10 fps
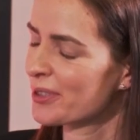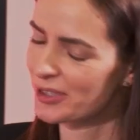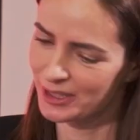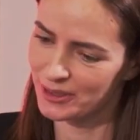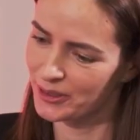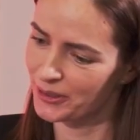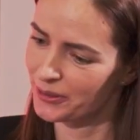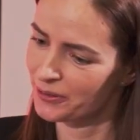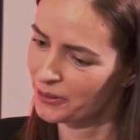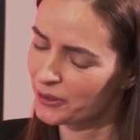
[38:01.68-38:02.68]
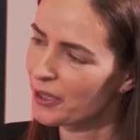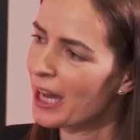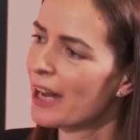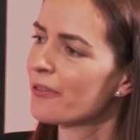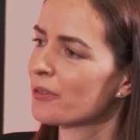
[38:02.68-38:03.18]
you suggest, no, you
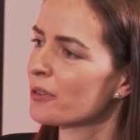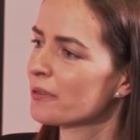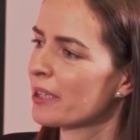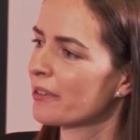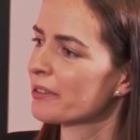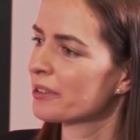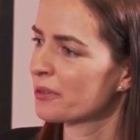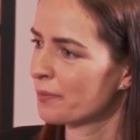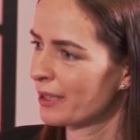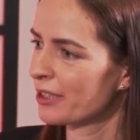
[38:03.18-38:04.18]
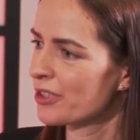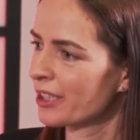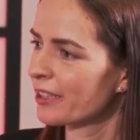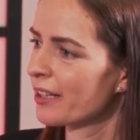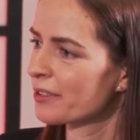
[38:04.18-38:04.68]
have to go down the supply
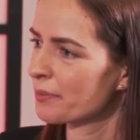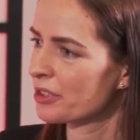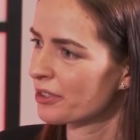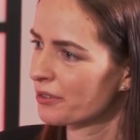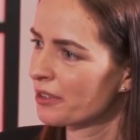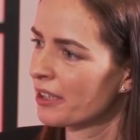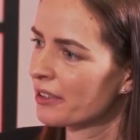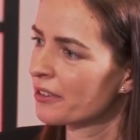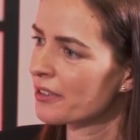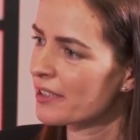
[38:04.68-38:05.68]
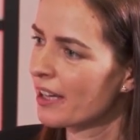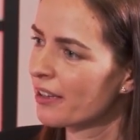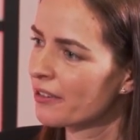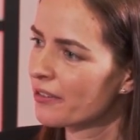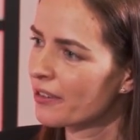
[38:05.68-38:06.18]
chain as much as you can
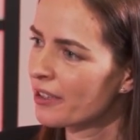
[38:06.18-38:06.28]
yourself?